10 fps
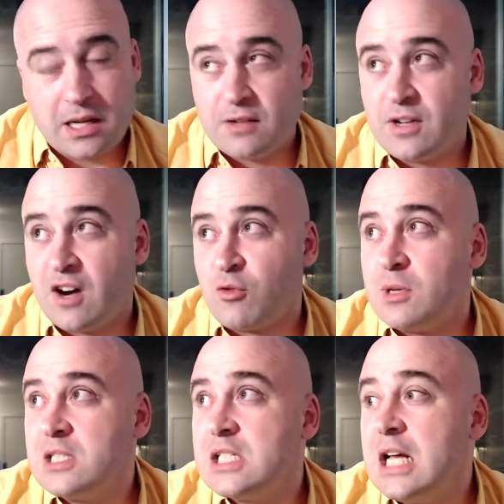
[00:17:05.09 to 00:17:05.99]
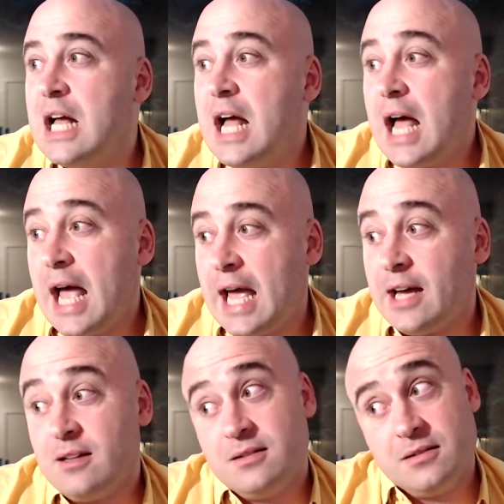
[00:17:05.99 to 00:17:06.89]
of governments.
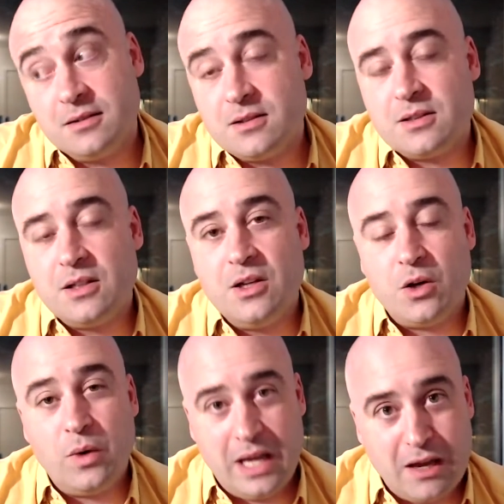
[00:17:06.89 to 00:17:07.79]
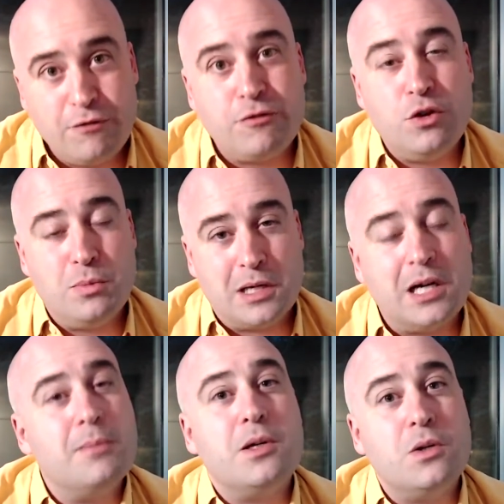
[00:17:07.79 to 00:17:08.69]
And, if you
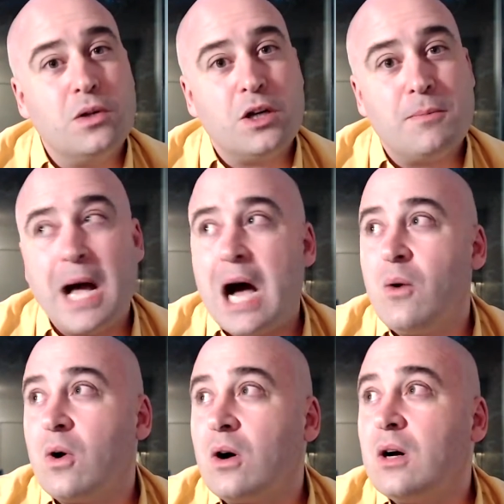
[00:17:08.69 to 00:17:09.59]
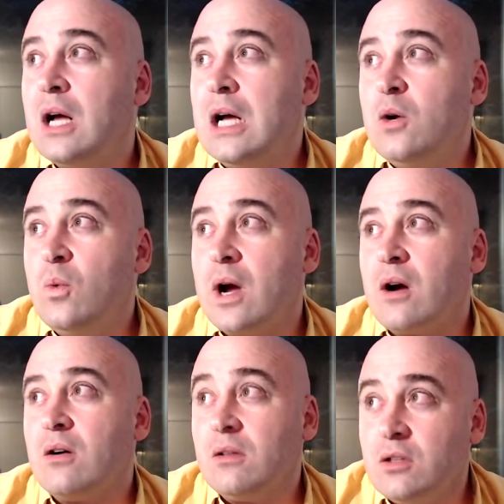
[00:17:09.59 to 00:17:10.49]
become a nuclear power
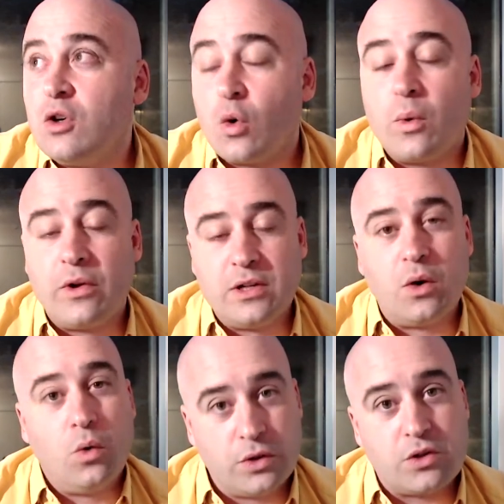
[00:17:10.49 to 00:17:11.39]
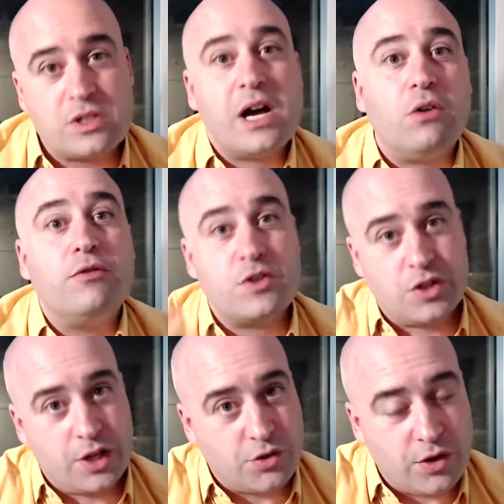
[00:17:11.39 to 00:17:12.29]
where you're willing to hold yourself as a
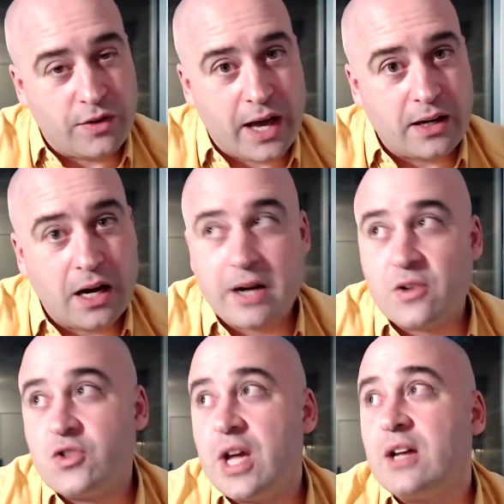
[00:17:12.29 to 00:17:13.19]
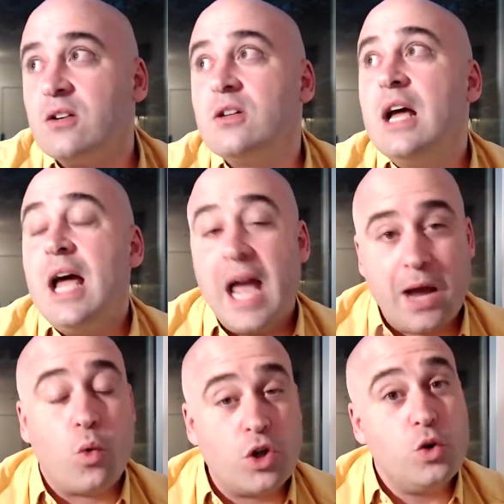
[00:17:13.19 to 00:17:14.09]
country to that higher standard,
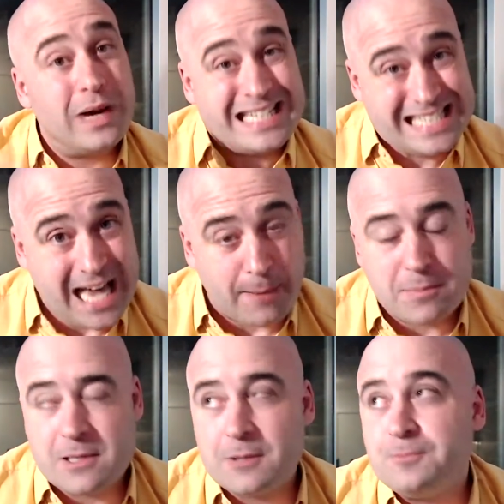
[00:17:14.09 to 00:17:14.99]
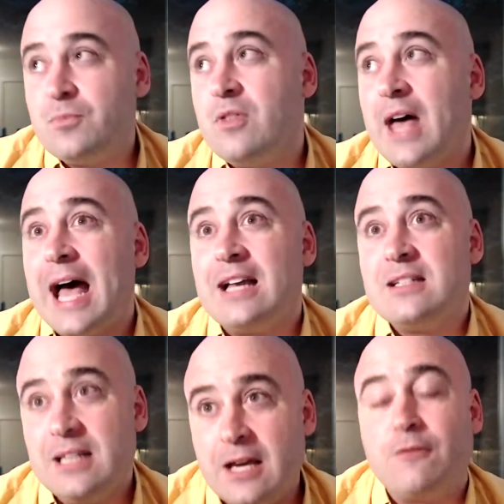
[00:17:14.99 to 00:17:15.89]
and where you accept
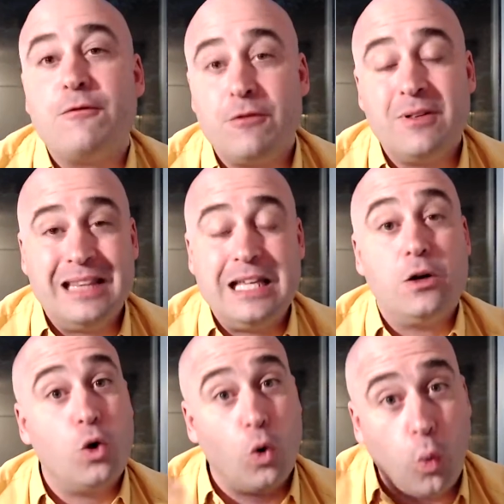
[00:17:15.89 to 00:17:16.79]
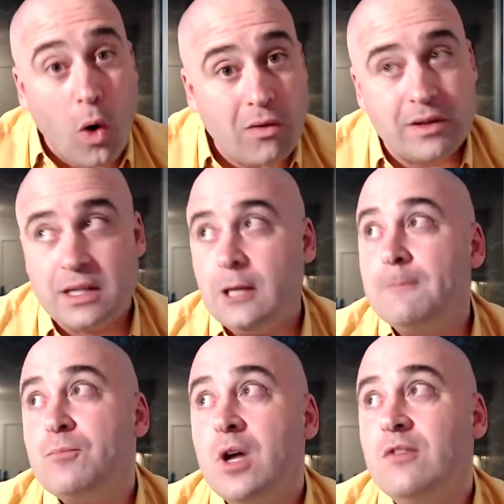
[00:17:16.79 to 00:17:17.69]
that if the quality
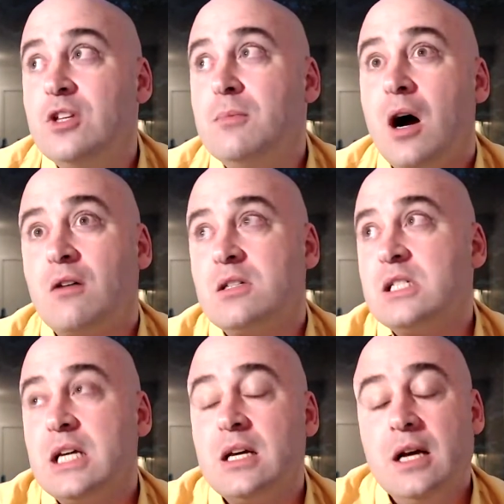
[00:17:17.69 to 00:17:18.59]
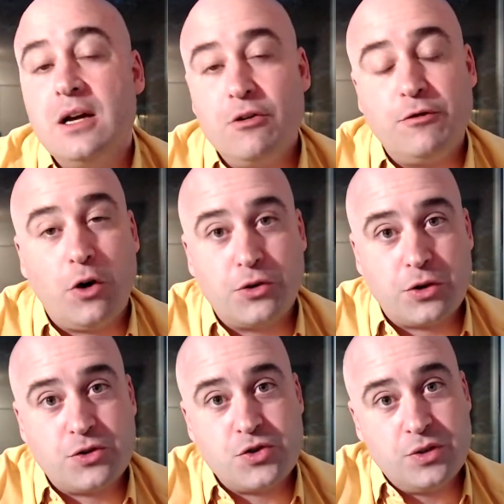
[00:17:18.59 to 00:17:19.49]
of democracy
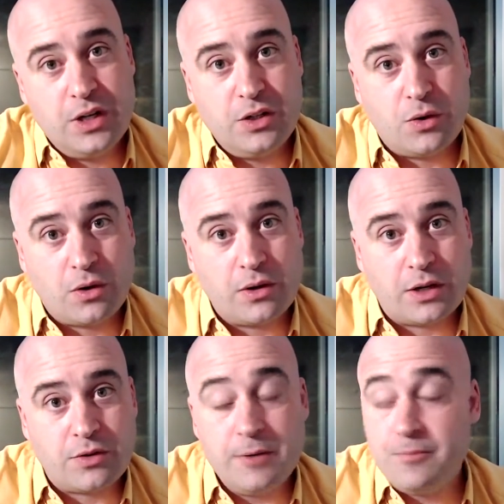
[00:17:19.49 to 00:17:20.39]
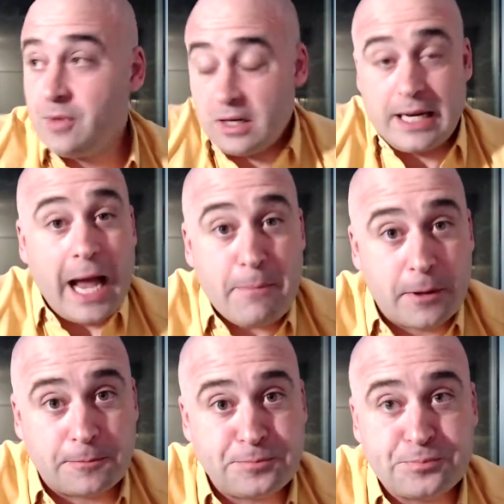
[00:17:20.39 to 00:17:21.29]
falters in your country, that can
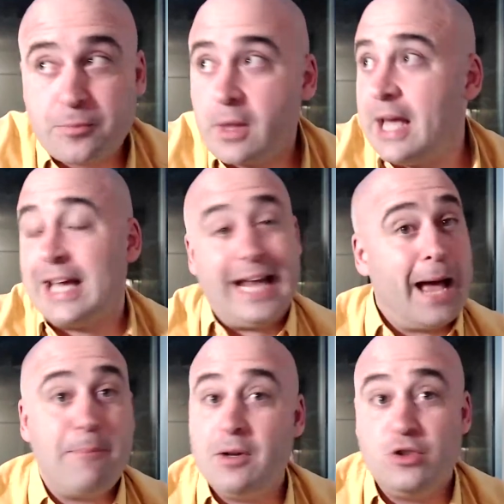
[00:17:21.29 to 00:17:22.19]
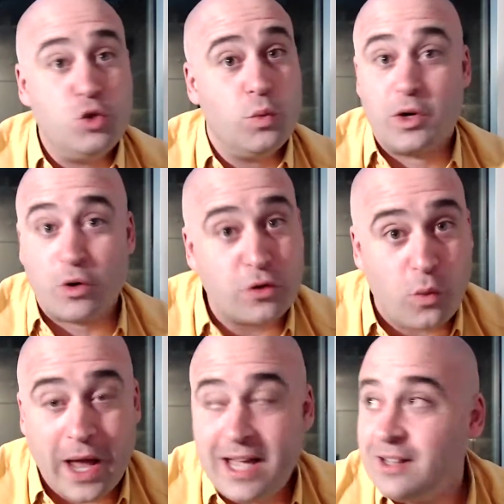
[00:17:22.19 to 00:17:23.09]
happen. It can happen due to an
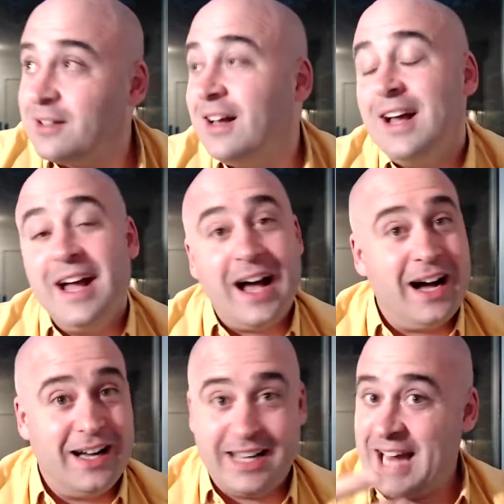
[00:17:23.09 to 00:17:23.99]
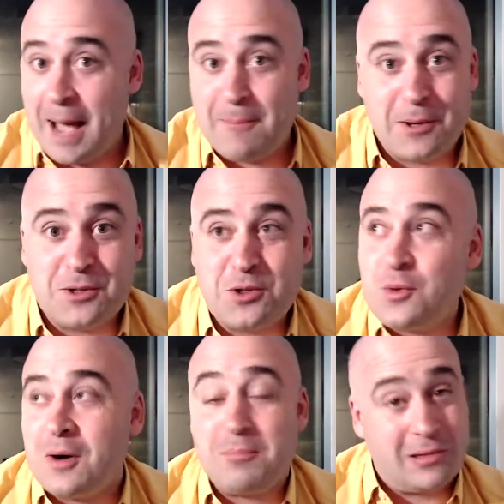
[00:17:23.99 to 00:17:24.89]
earthquake. It can happen due to
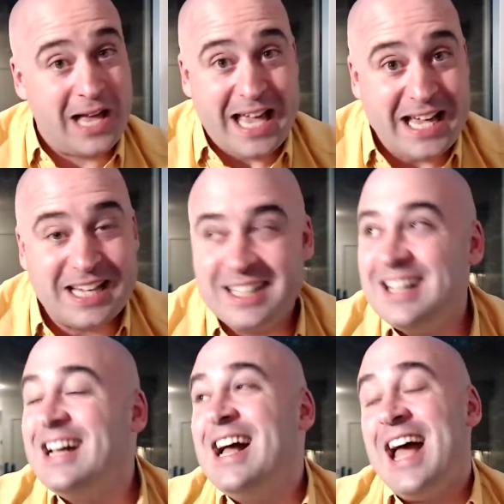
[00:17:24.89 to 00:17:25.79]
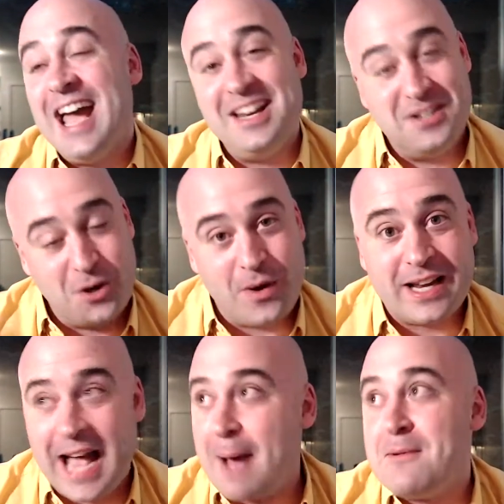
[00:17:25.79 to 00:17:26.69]
a plague. And it can
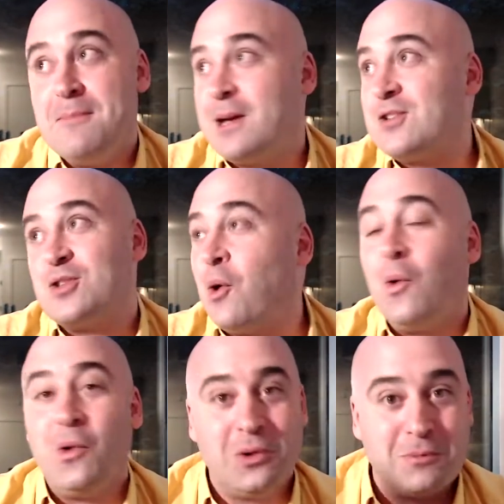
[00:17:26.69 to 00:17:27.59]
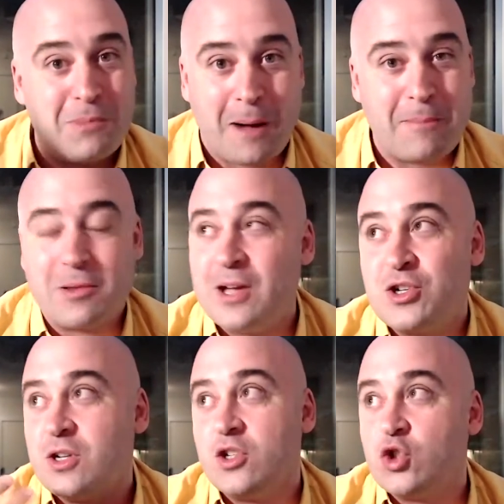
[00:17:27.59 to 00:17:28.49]
happen because the whole
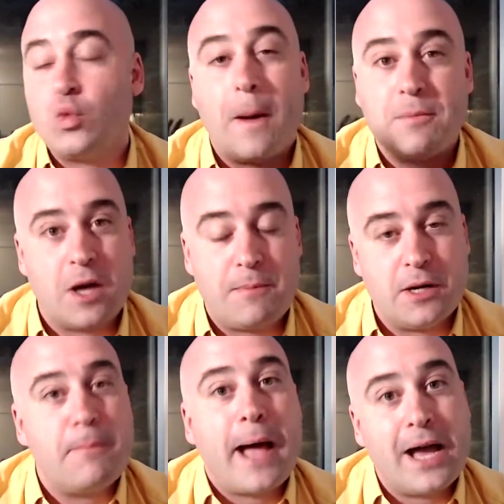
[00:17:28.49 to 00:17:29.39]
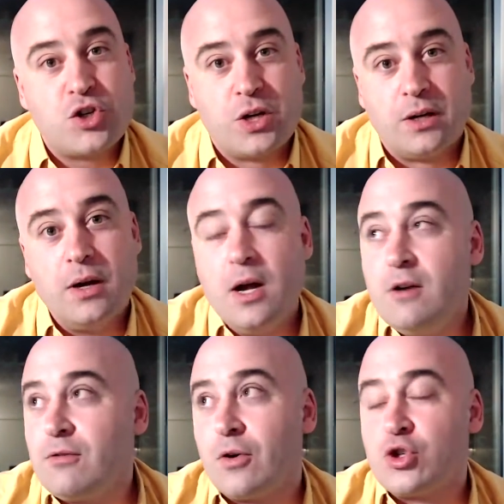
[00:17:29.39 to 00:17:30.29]
population is swept up in a passion
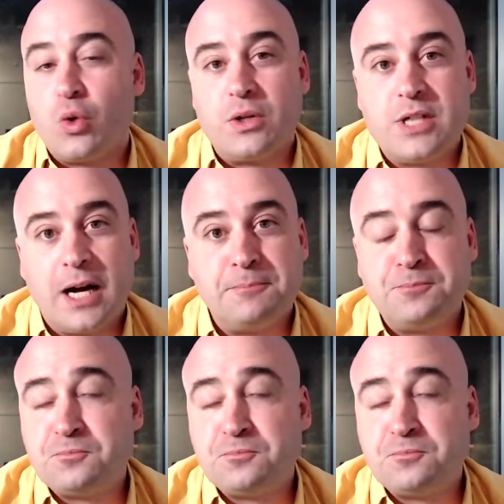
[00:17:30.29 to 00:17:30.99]
for a short time